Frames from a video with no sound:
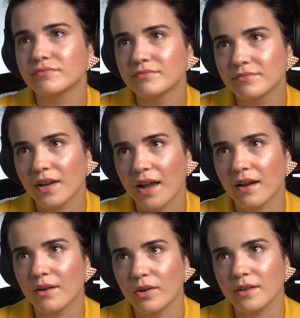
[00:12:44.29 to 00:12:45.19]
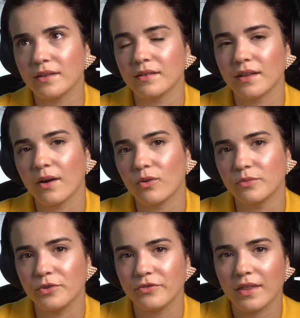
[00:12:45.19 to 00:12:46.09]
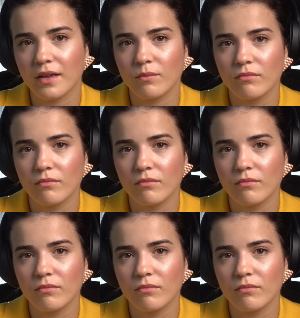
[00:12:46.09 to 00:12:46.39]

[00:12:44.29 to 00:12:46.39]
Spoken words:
I kind of wanted the, like, old movie theme.